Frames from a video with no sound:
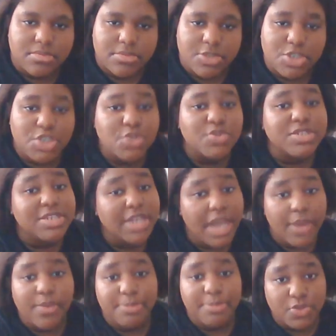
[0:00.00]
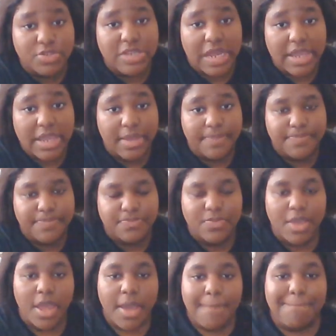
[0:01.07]
You see how amused I am.
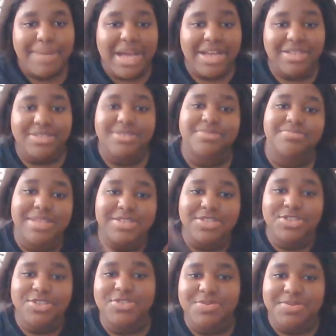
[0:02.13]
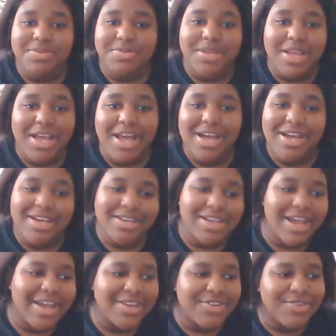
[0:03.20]
But this is
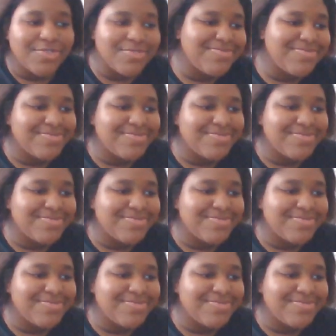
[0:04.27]
kind of